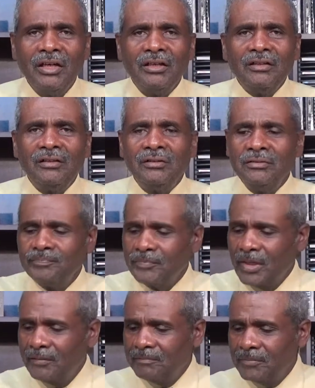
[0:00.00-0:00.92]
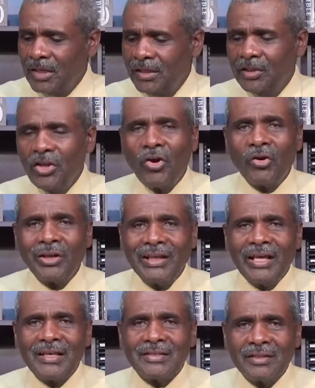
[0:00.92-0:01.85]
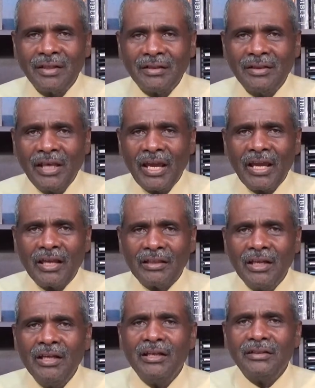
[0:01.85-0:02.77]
and they are less than.